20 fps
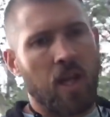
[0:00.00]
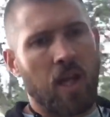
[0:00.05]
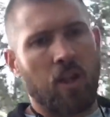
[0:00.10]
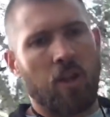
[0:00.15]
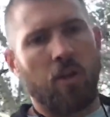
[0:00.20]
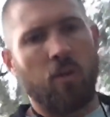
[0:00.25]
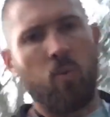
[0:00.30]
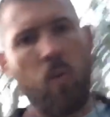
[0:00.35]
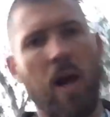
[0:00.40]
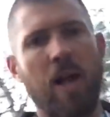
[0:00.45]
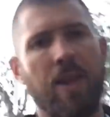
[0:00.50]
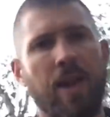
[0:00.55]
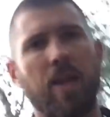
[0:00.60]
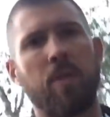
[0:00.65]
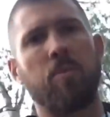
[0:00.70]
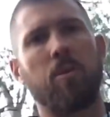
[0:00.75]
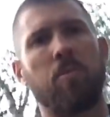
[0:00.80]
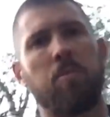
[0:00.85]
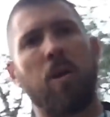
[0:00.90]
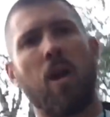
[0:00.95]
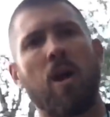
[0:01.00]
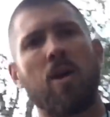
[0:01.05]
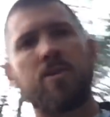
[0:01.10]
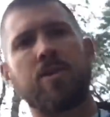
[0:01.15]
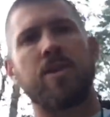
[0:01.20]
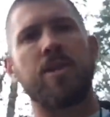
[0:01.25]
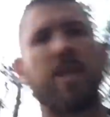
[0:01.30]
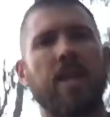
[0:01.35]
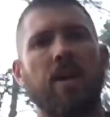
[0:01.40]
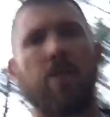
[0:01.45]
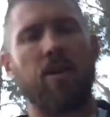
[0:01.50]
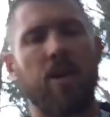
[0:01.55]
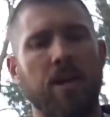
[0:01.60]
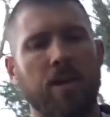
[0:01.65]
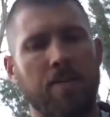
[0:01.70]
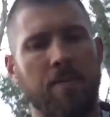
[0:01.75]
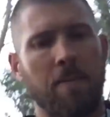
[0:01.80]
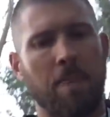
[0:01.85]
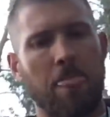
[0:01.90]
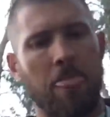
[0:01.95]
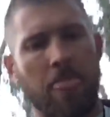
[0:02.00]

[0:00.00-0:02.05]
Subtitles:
A lot of wild edible plants in the area,